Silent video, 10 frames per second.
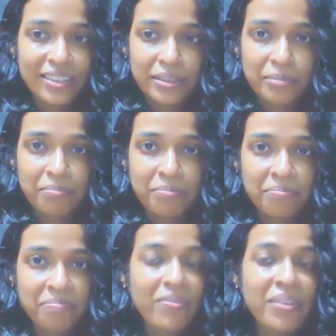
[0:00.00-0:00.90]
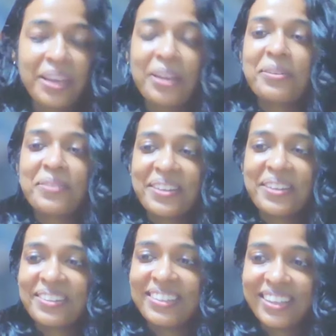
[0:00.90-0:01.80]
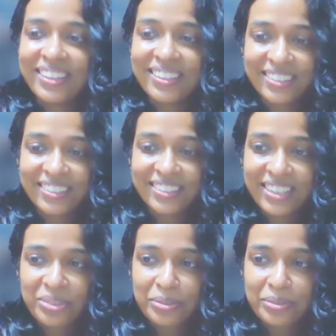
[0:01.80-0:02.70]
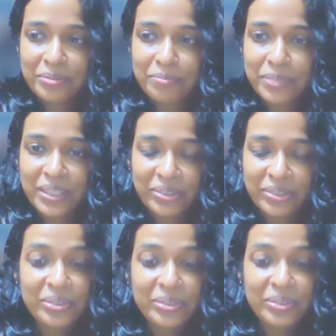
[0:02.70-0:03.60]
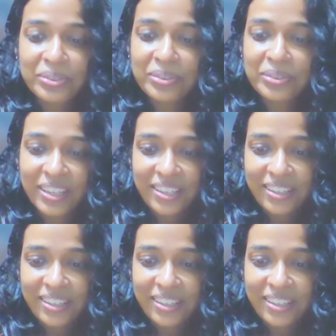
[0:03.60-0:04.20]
And uh, yeah, uh, I think uh, that should be also